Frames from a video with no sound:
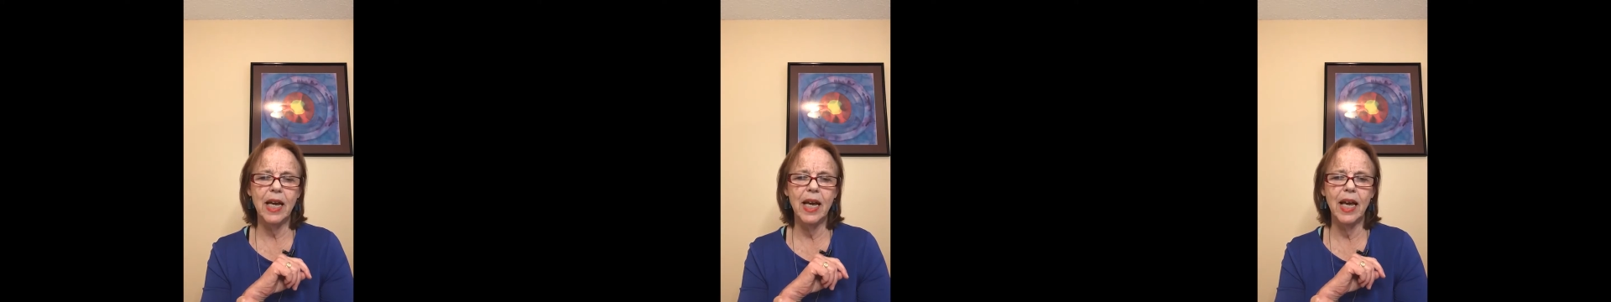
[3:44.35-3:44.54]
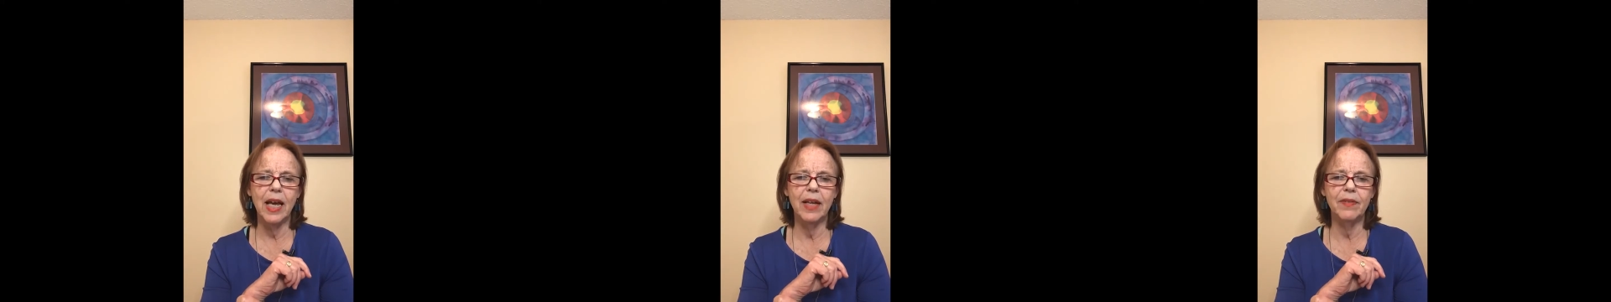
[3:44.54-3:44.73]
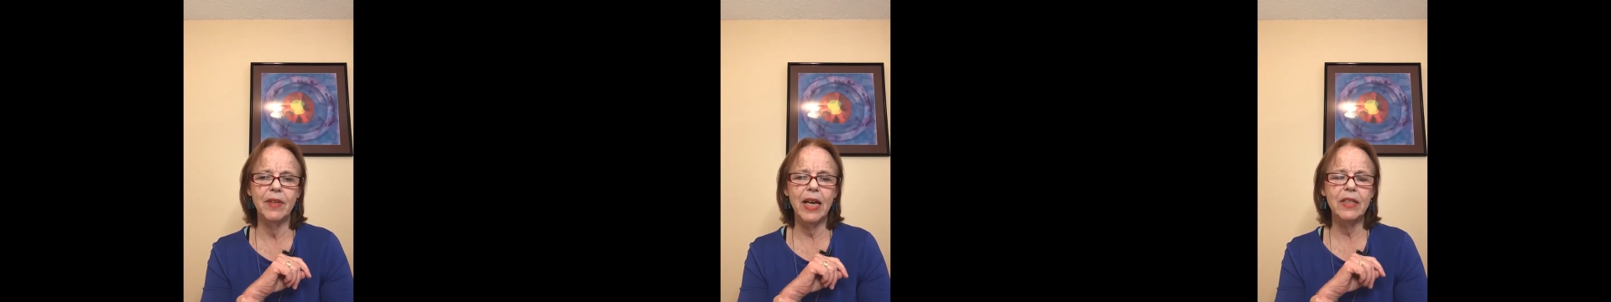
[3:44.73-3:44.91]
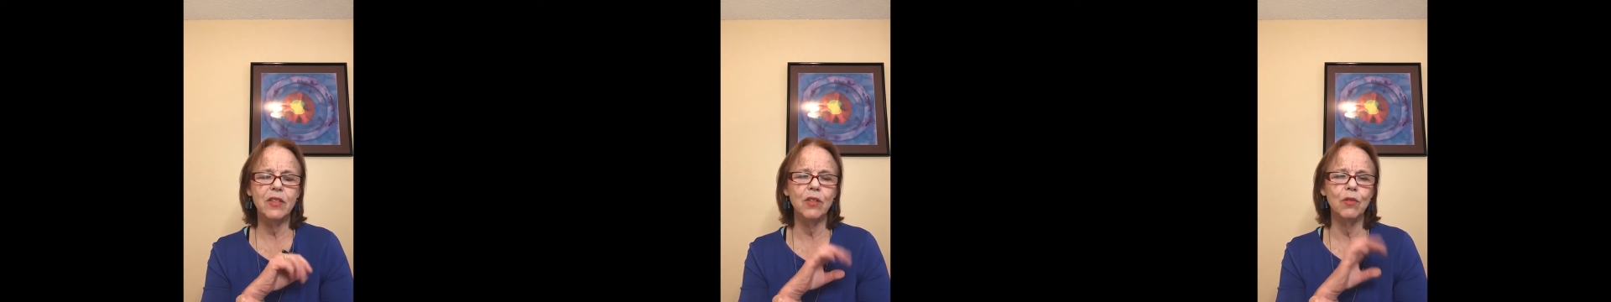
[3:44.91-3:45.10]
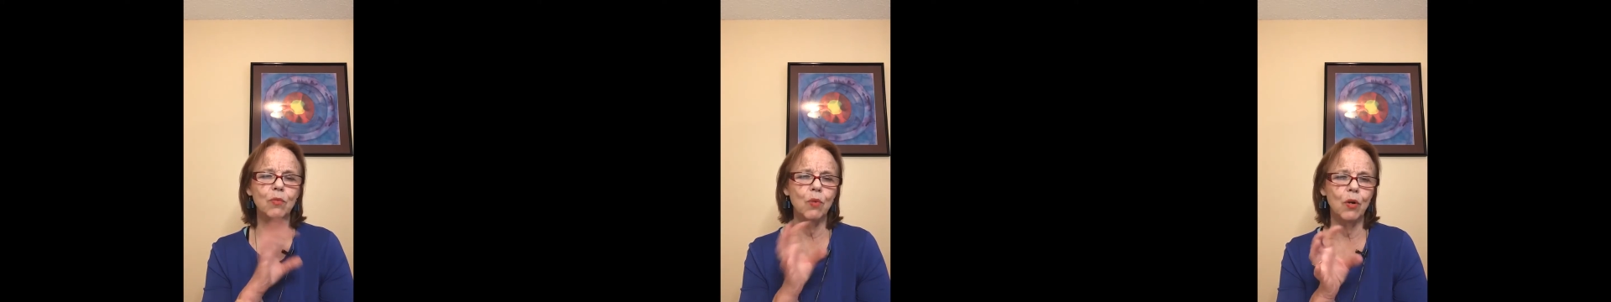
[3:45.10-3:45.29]
and
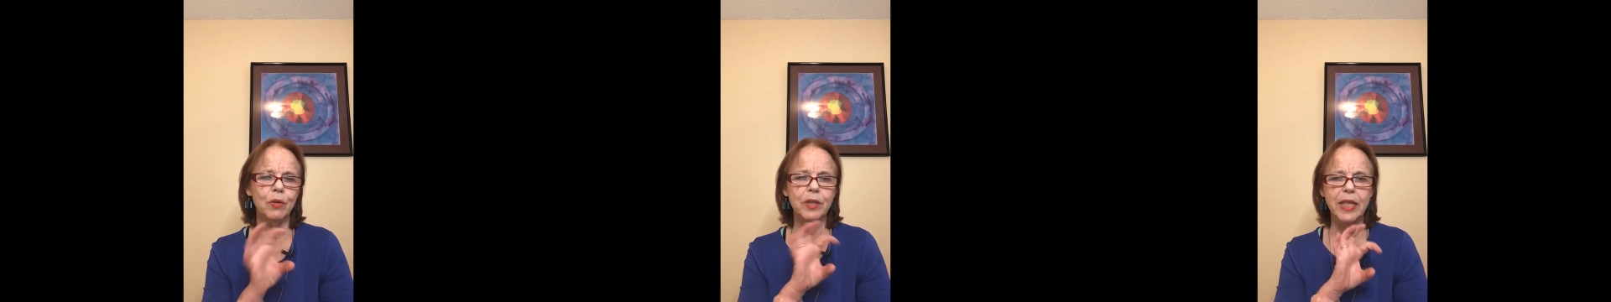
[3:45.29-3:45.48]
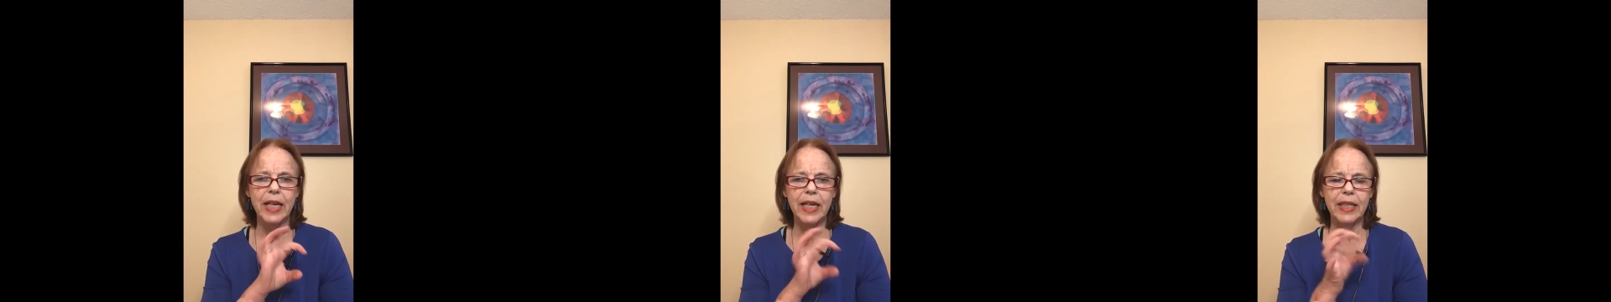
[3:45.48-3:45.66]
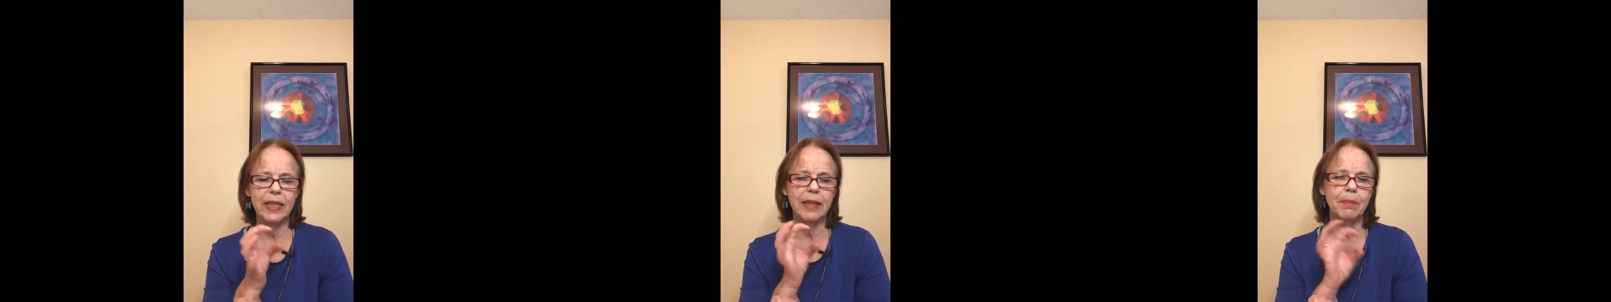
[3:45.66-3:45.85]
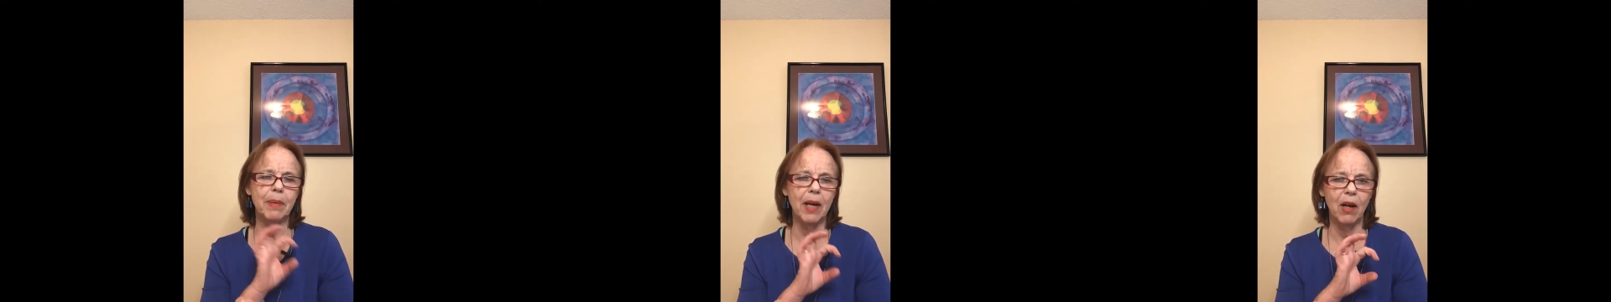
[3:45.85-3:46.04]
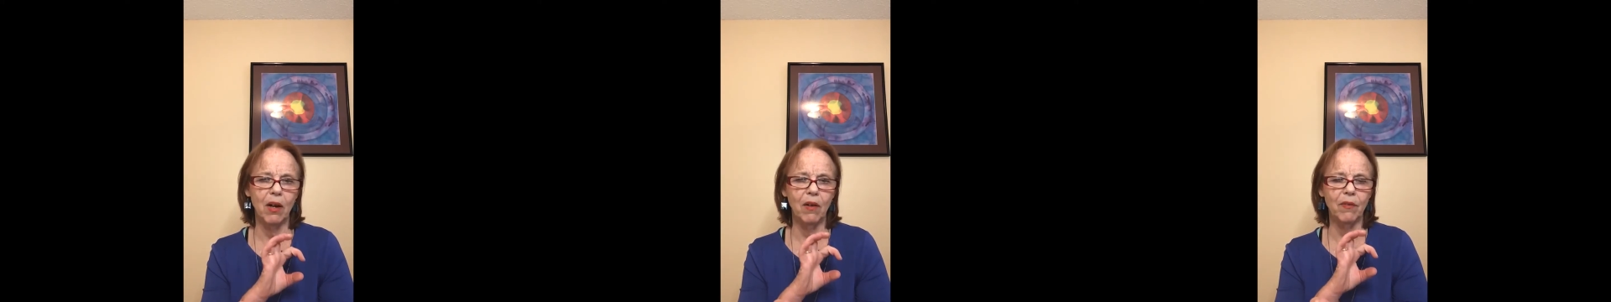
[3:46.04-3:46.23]
that's a rotated
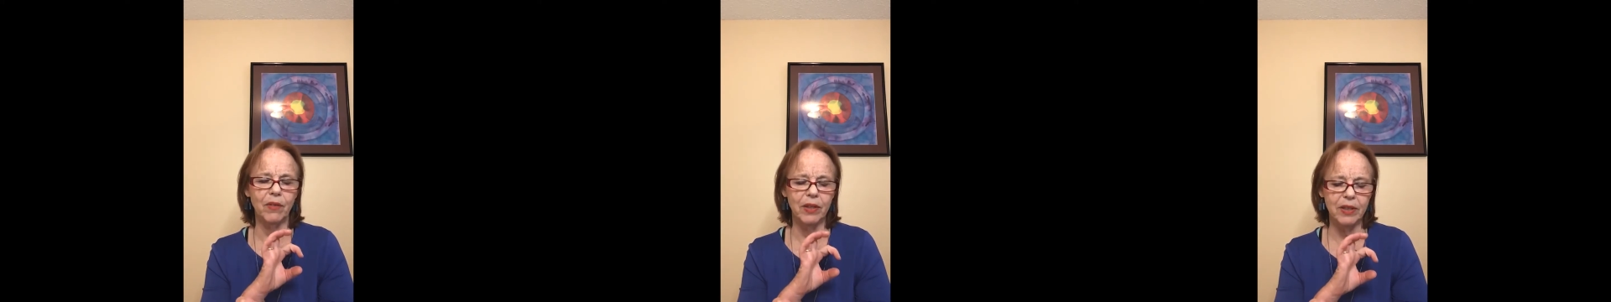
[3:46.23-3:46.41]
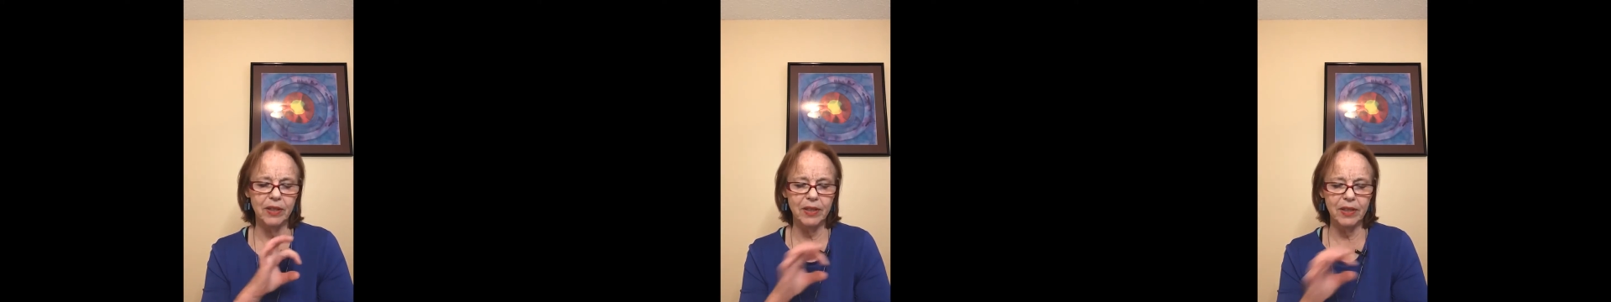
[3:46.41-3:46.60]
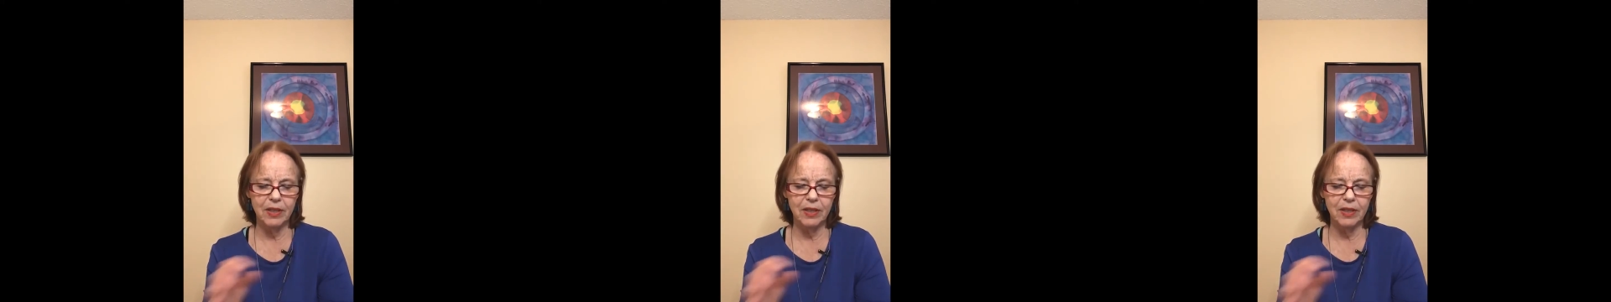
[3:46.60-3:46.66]
pelvis.